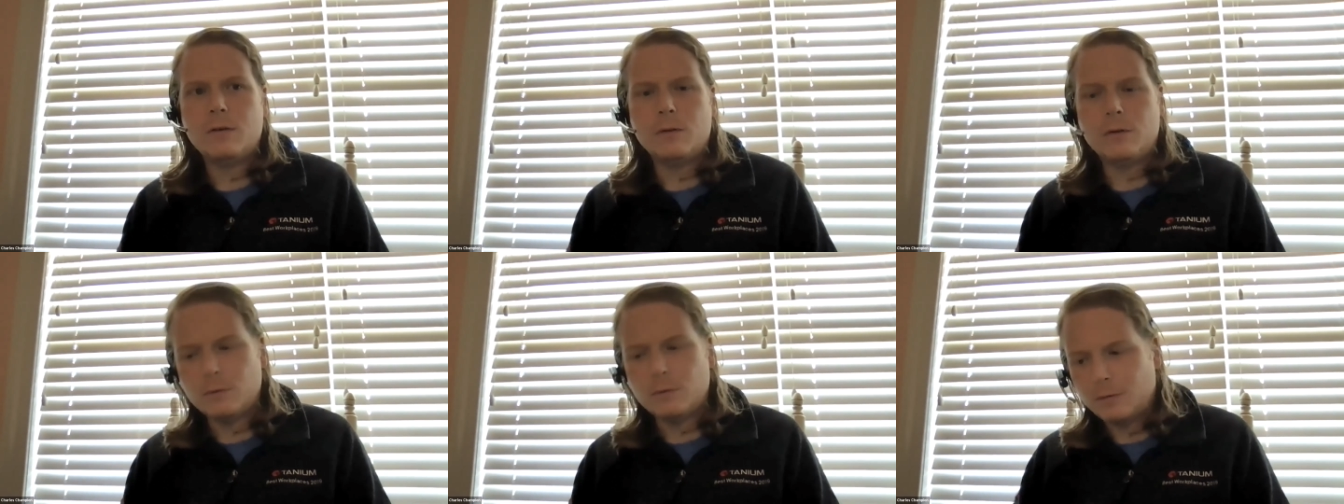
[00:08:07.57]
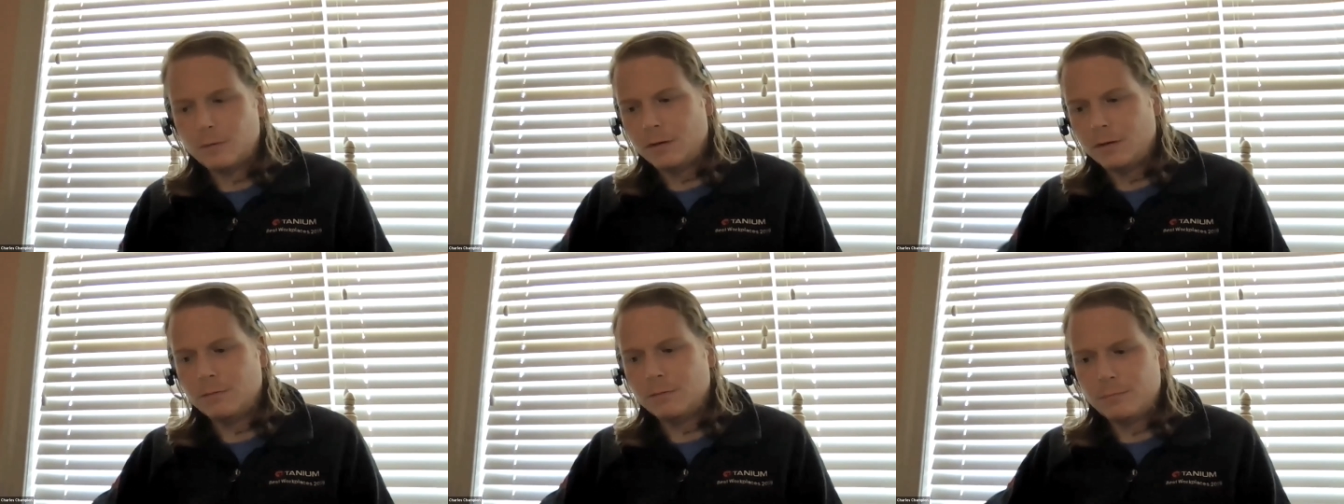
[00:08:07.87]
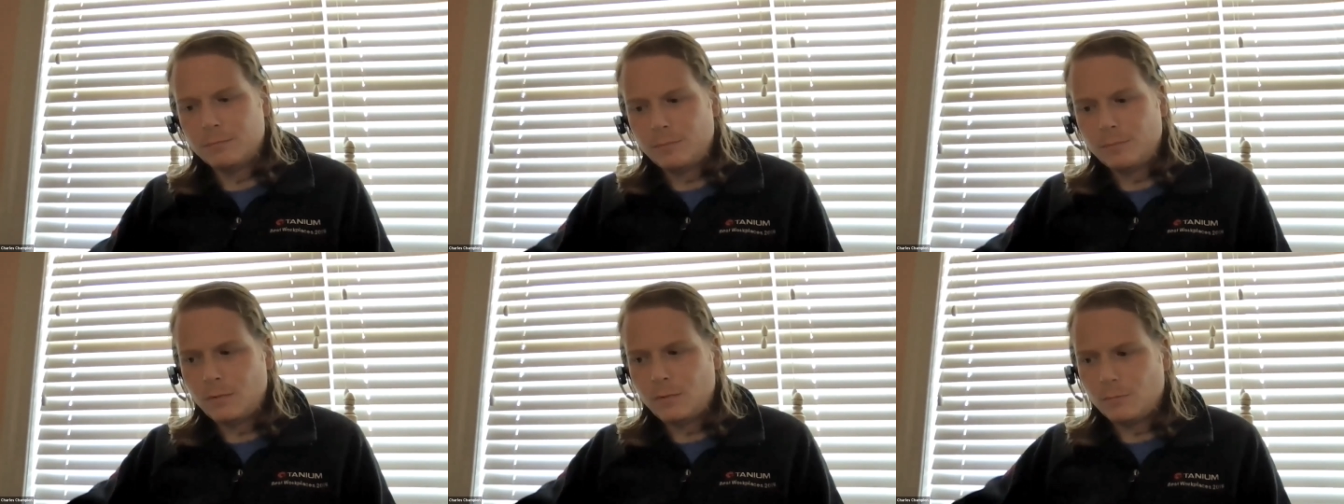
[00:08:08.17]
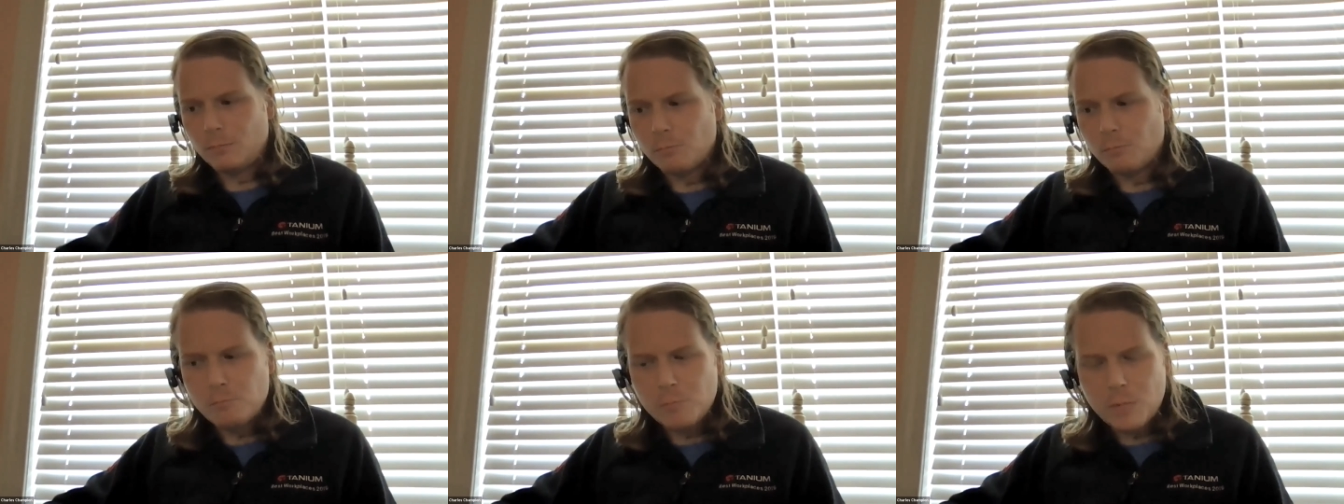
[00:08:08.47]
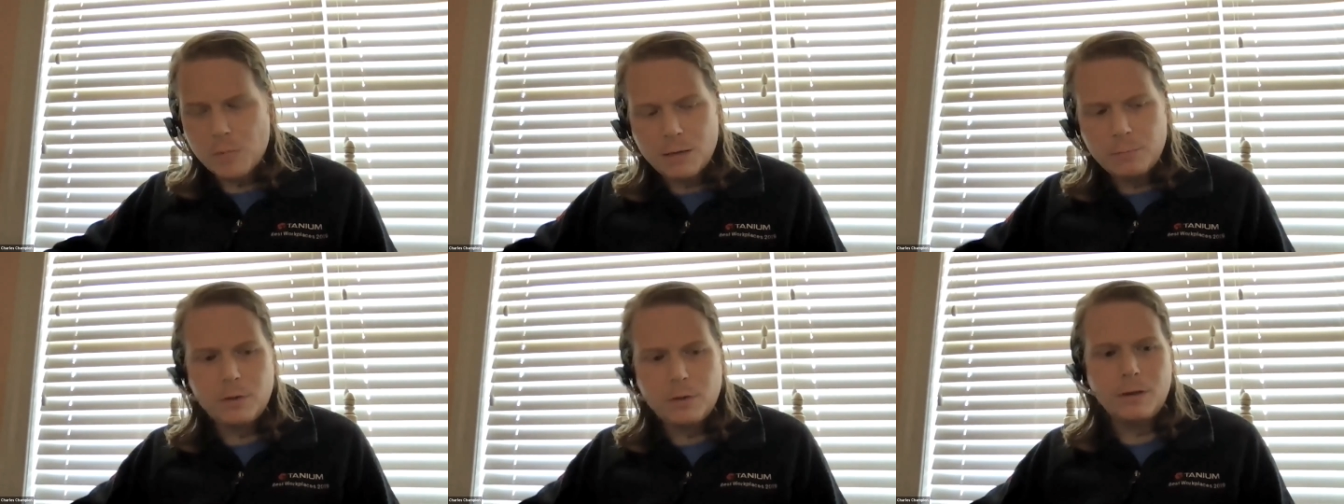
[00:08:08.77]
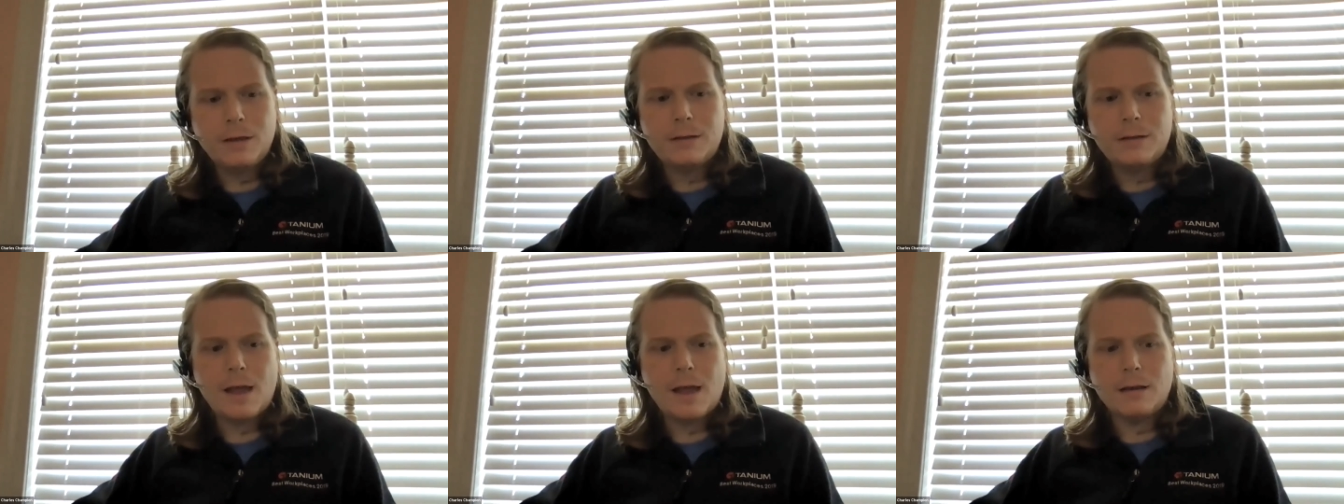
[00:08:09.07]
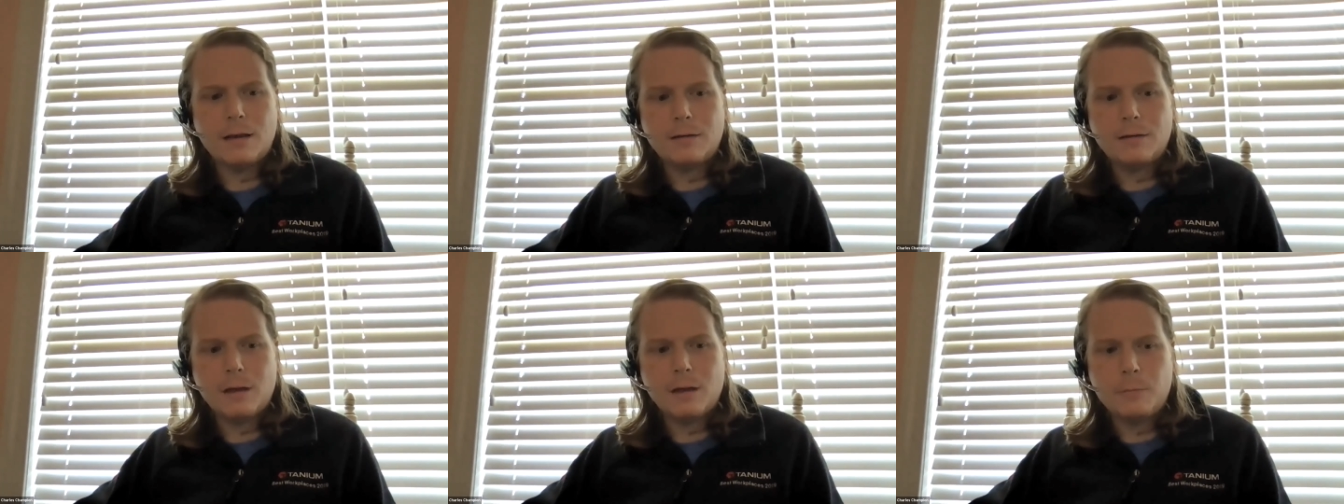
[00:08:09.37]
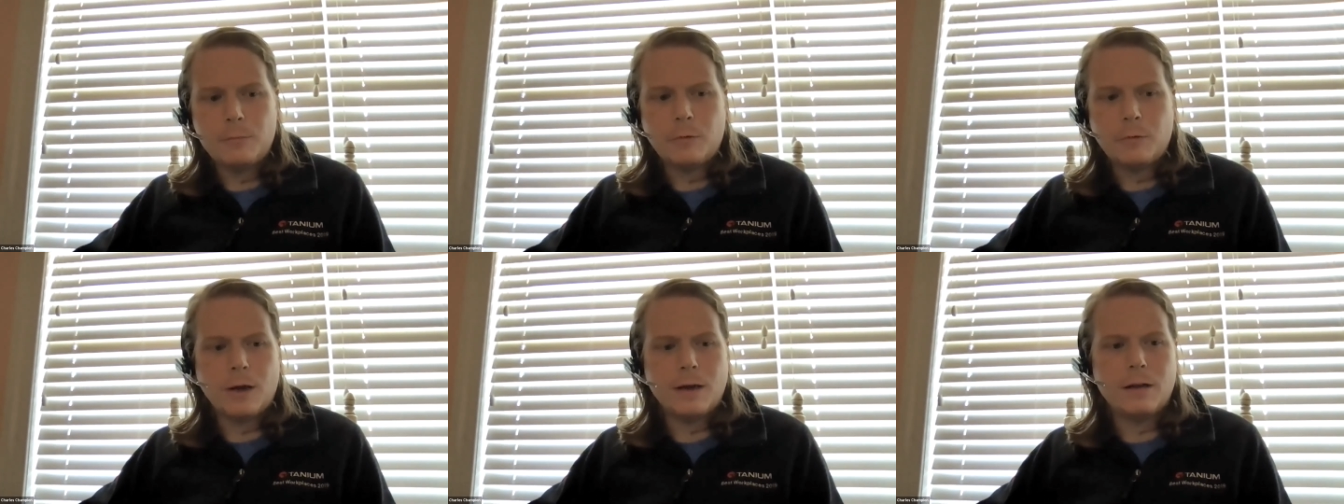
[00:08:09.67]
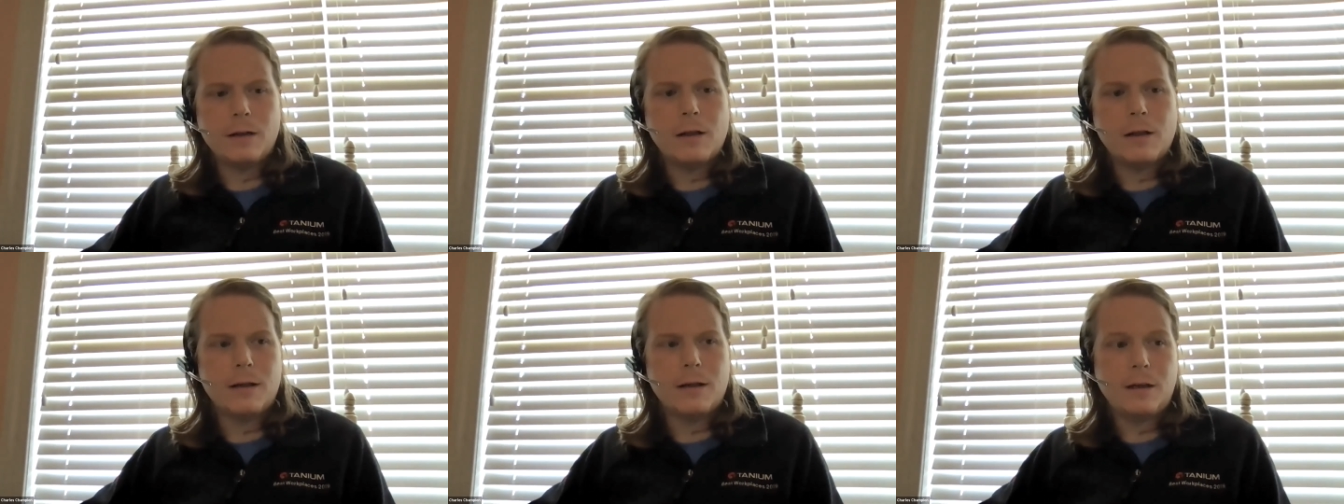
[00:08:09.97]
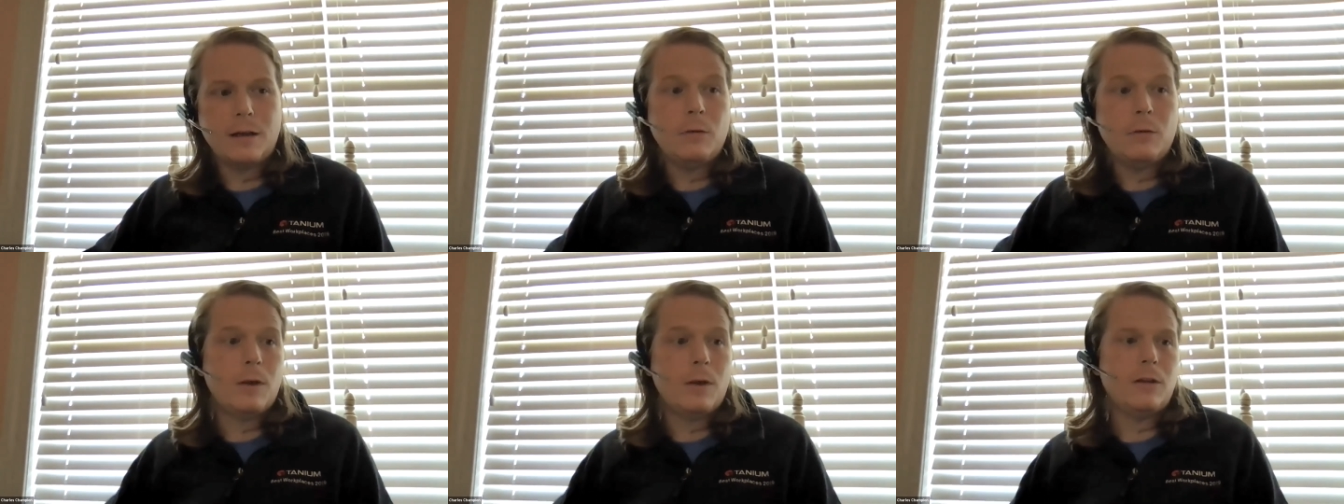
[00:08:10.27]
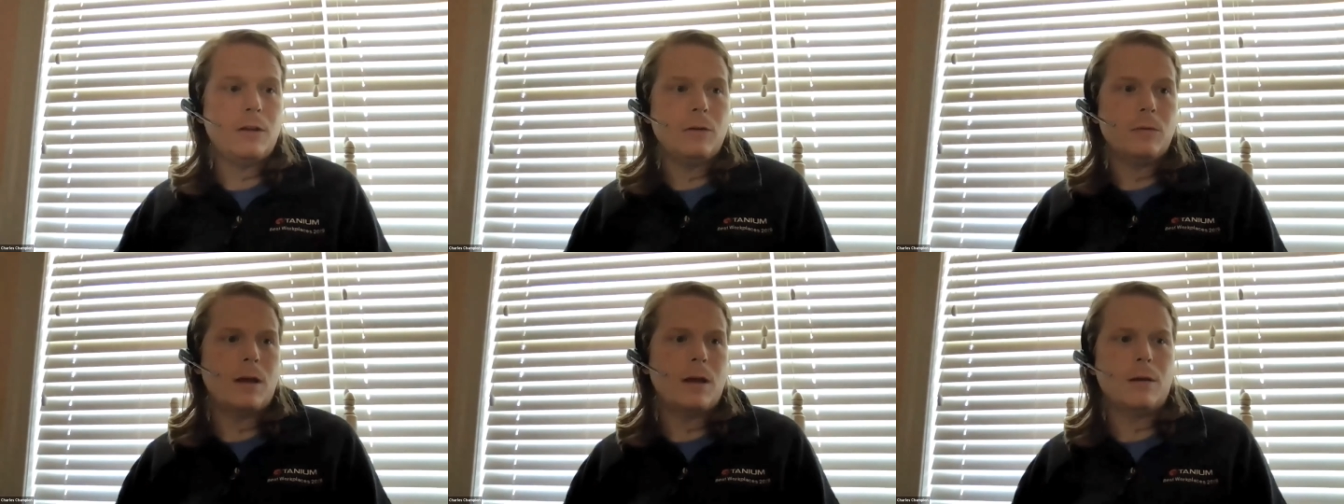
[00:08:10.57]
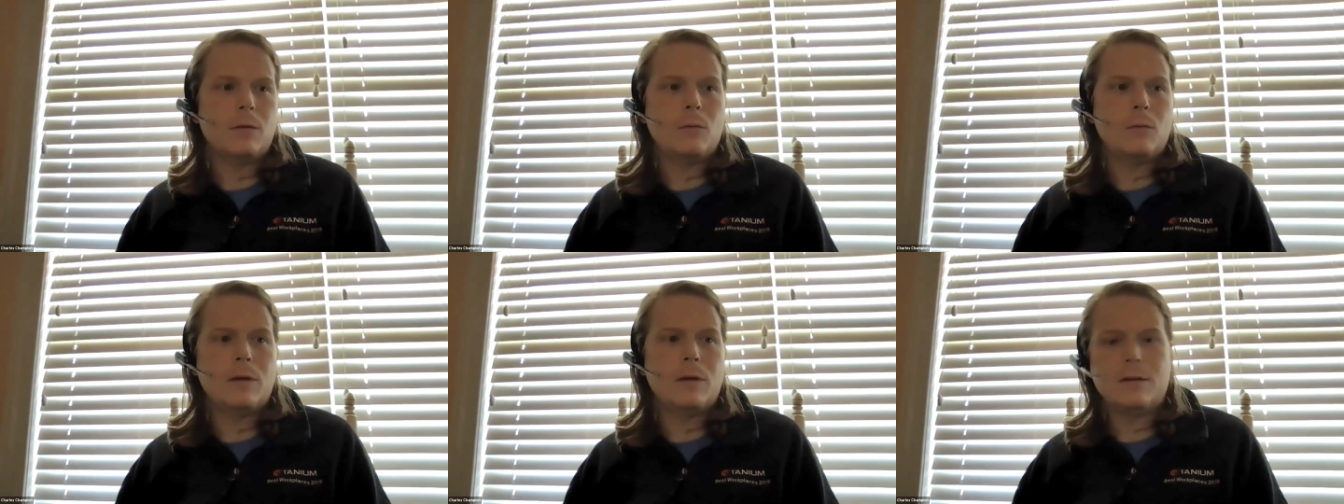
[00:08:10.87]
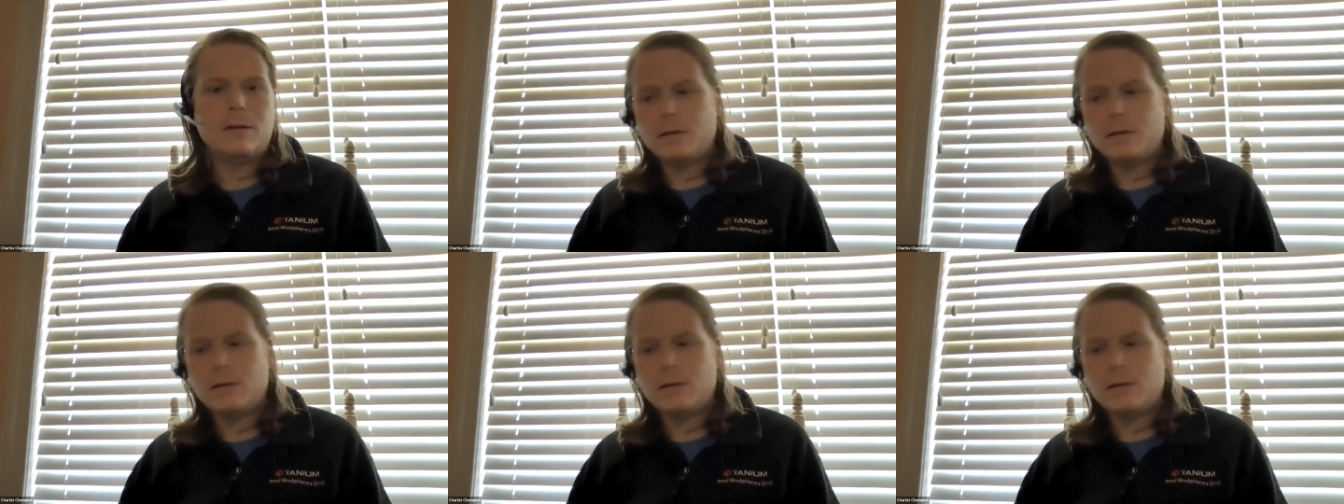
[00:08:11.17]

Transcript: You can manipulate that upgrade client any way you kind of want,